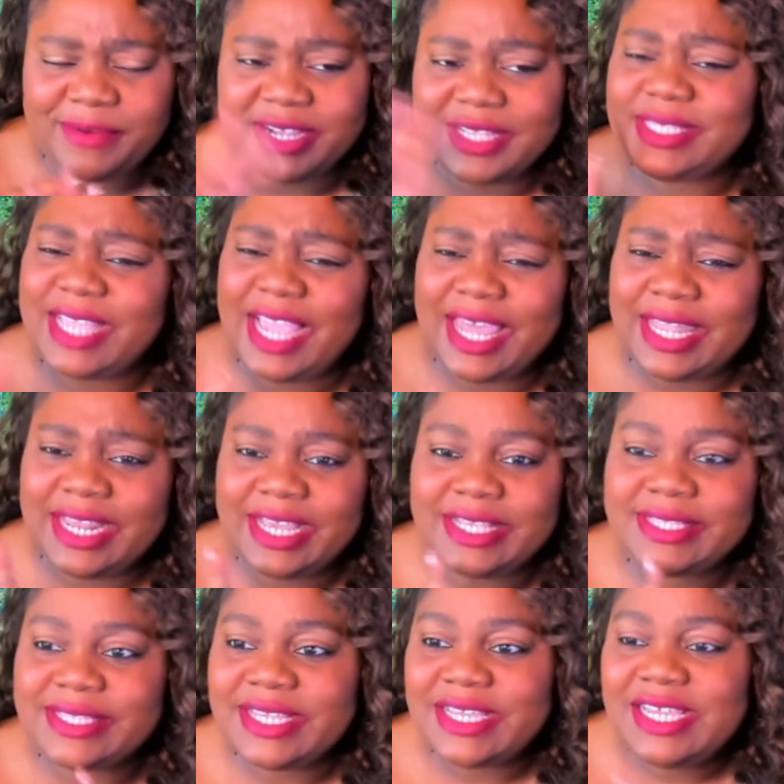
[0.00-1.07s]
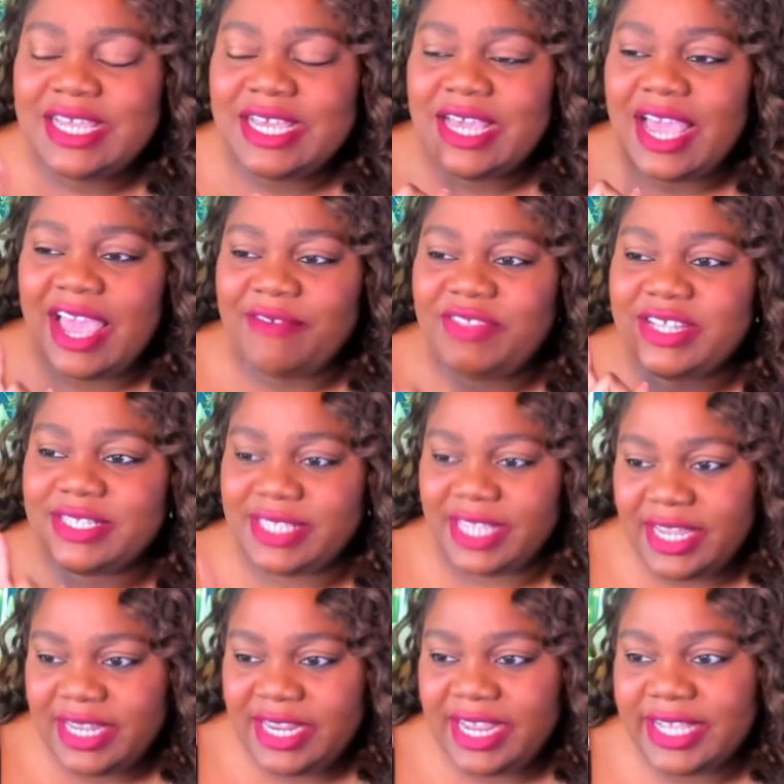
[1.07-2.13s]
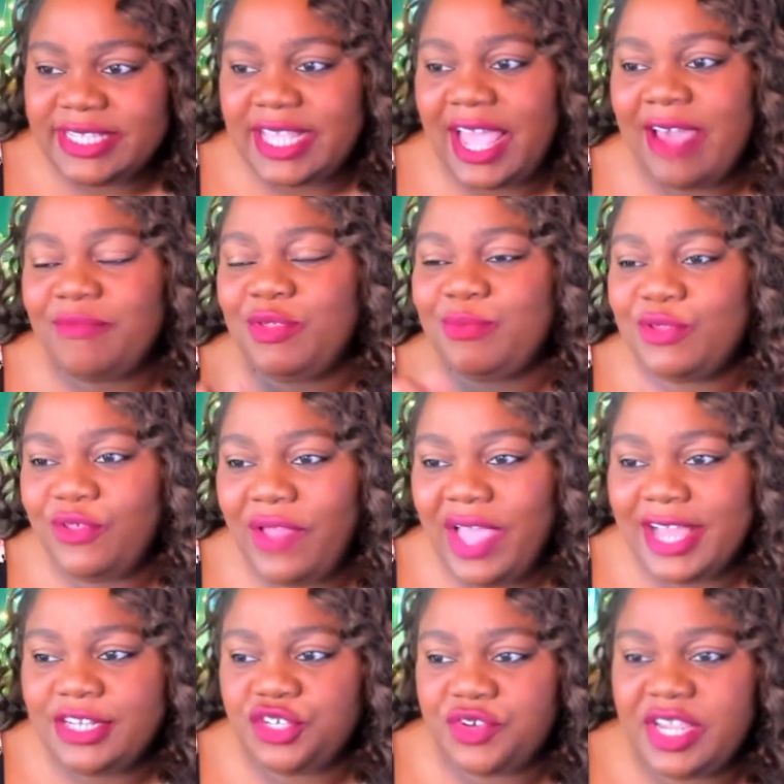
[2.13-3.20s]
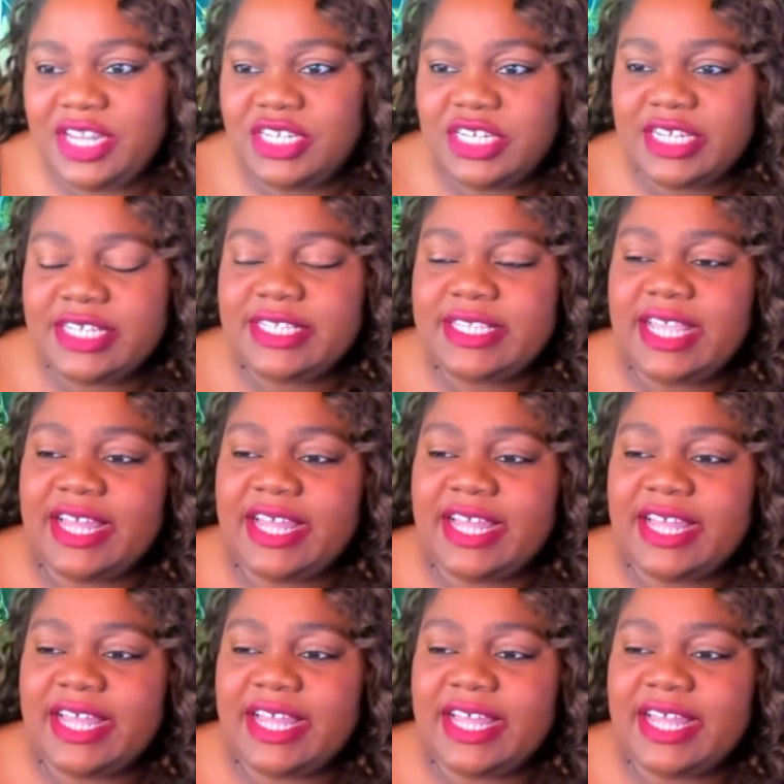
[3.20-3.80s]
azaleas. I have the azaleas, I have the blue hydrangeas,